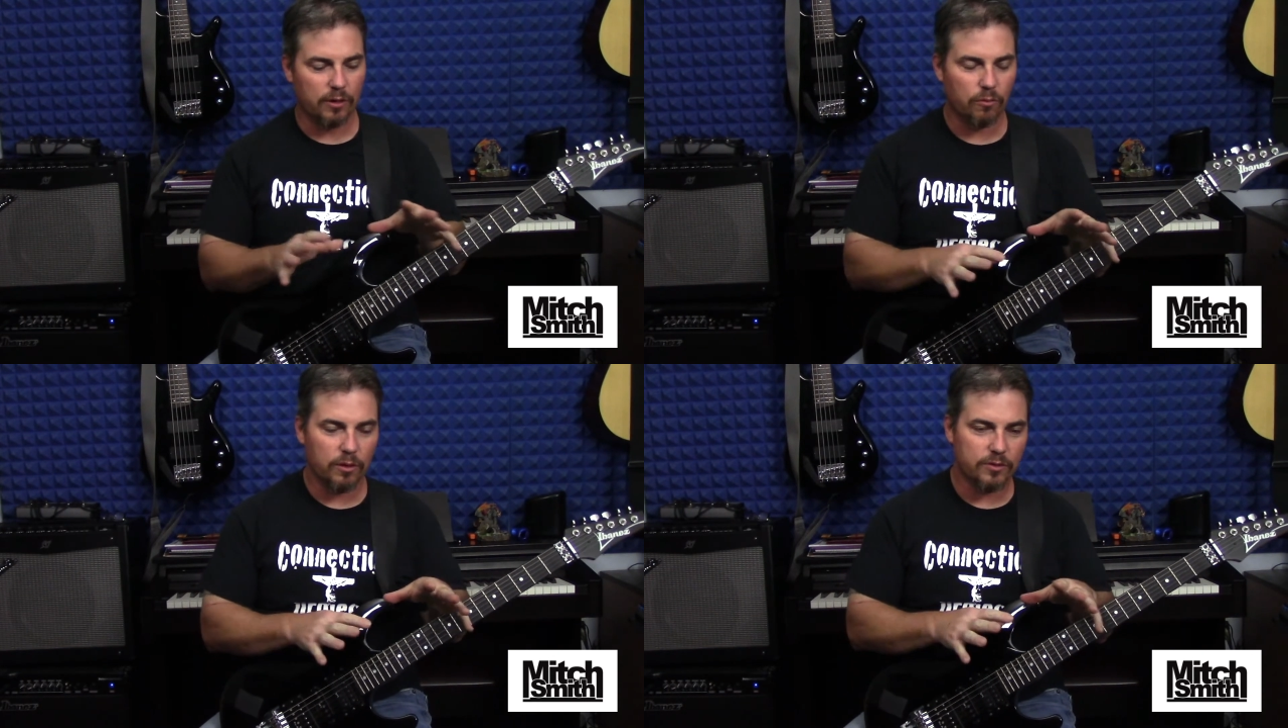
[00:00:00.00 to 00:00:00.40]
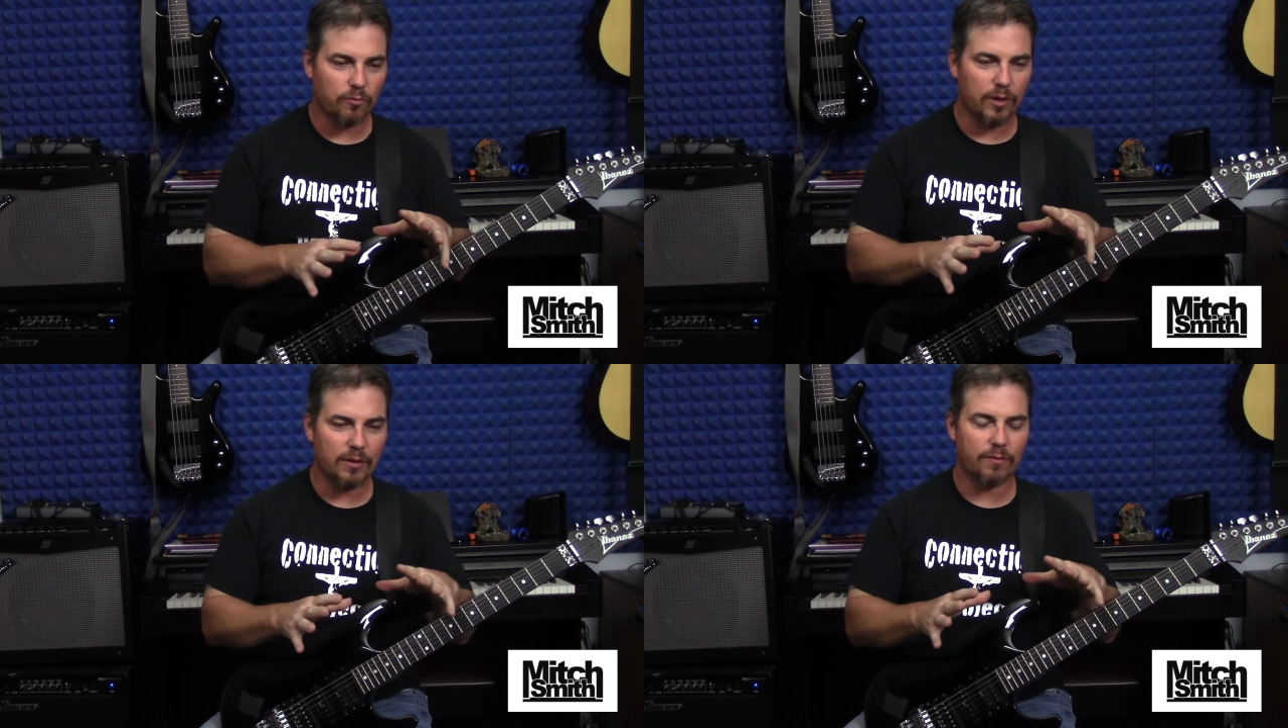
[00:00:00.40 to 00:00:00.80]
and what's
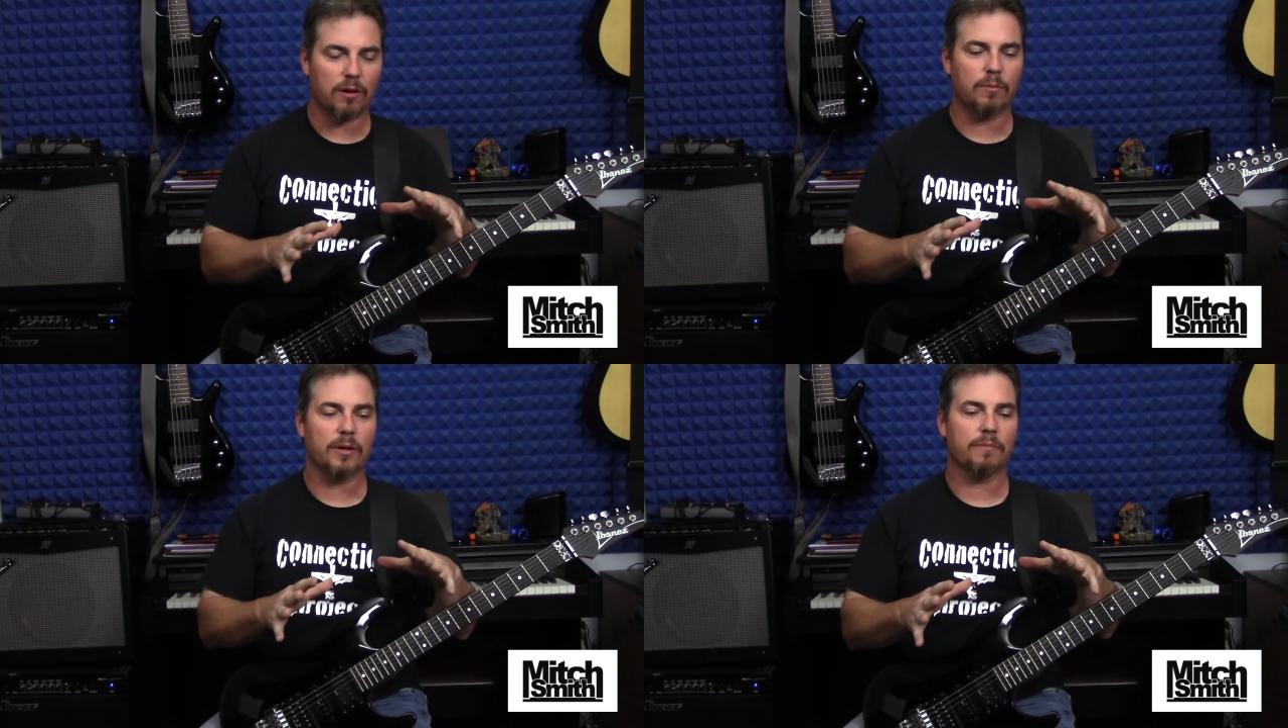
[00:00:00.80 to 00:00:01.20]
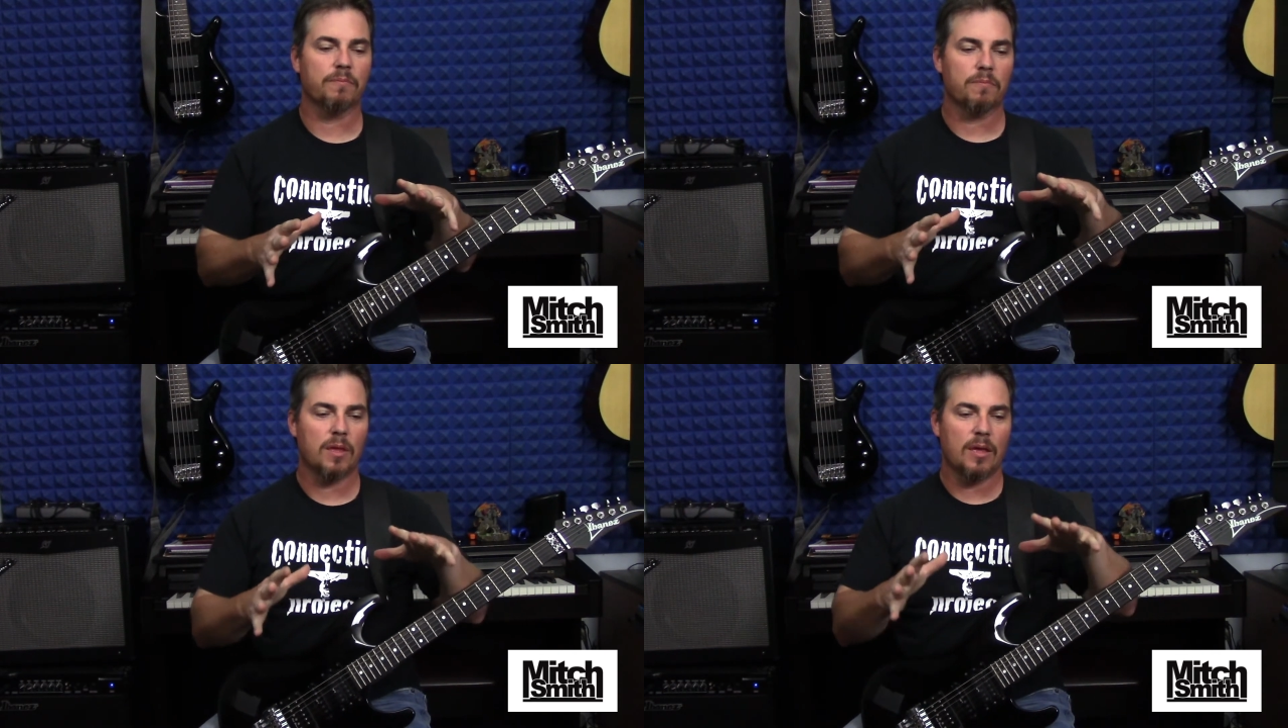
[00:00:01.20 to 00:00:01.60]
reverbing,
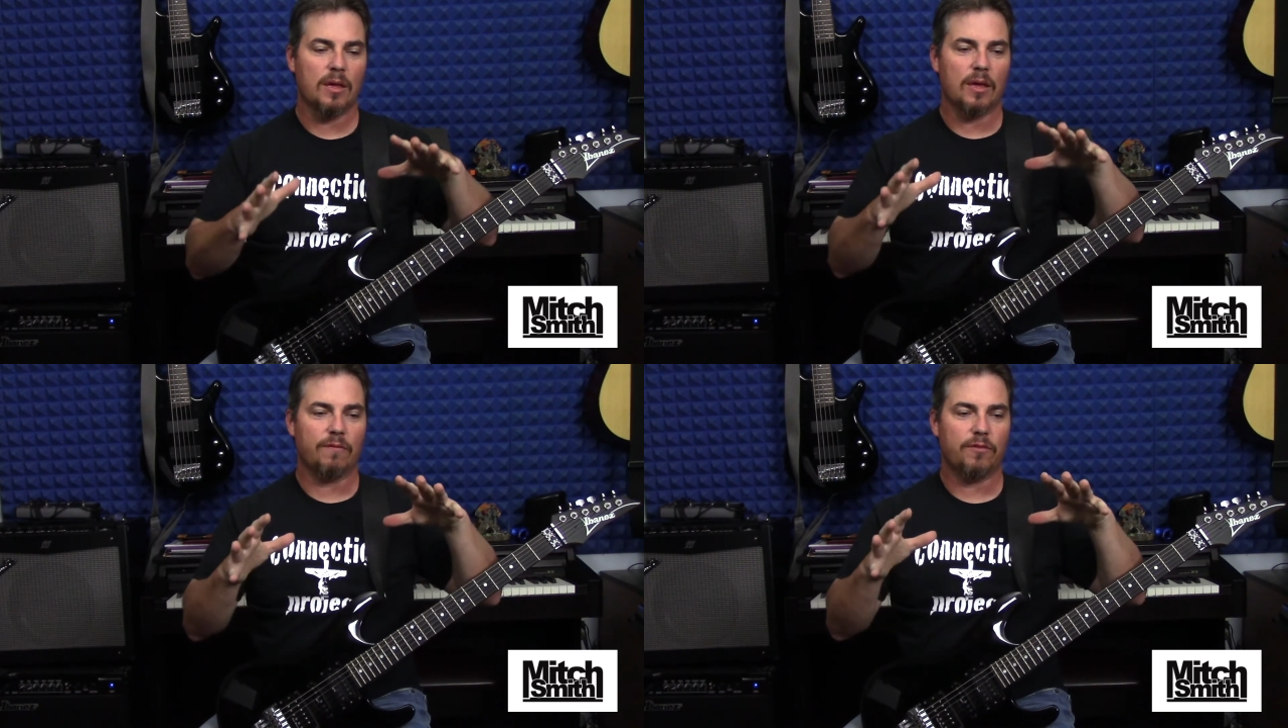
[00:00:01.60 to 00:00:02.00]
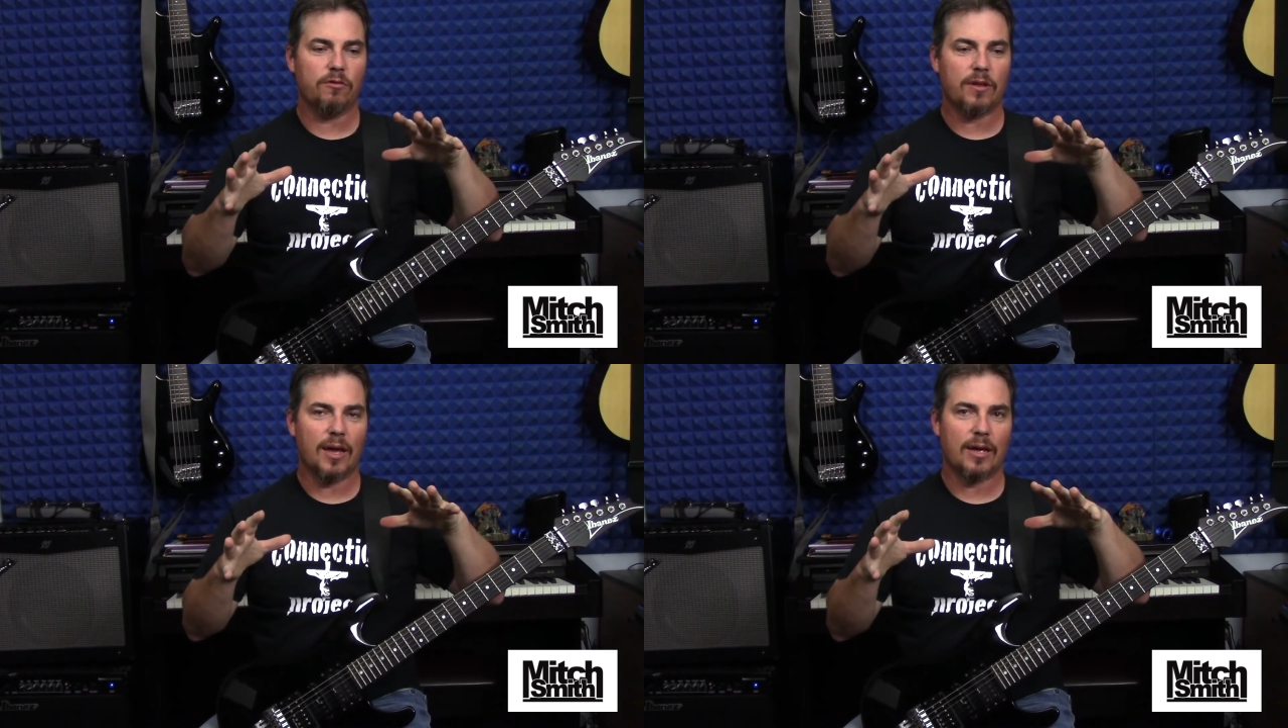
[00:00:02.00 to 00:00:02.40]
if you
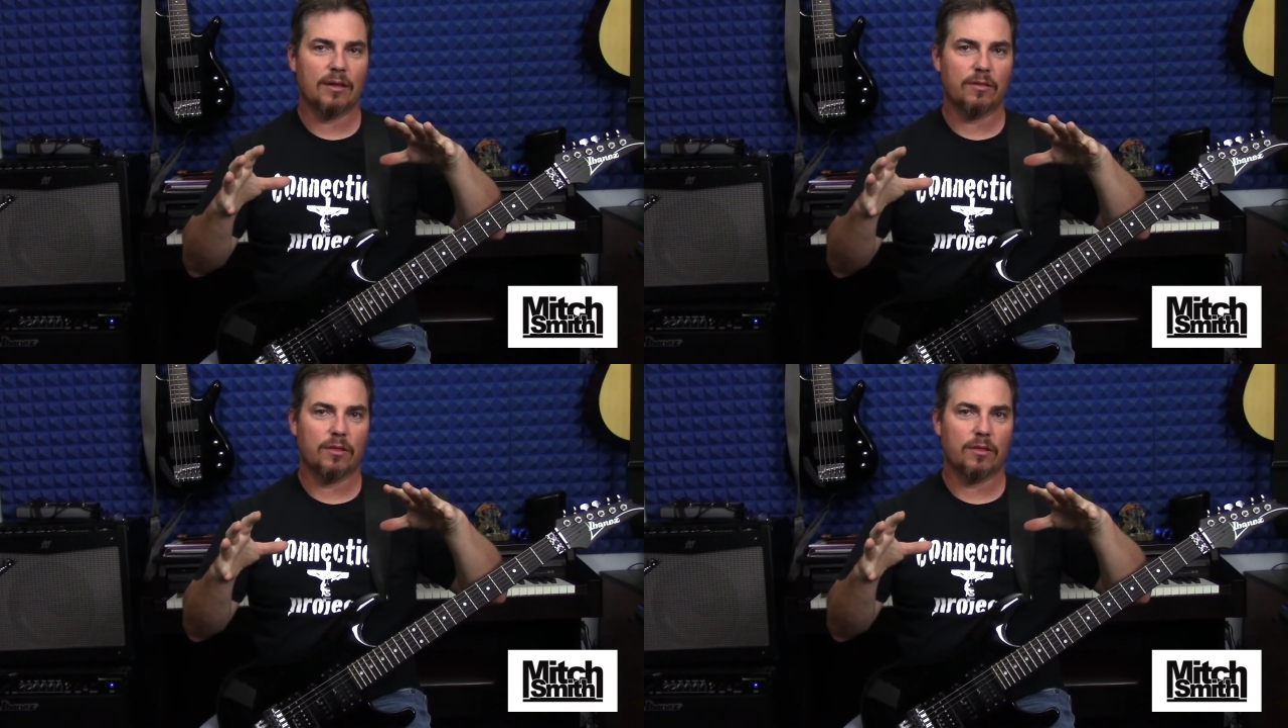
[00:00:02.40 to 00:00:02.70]
take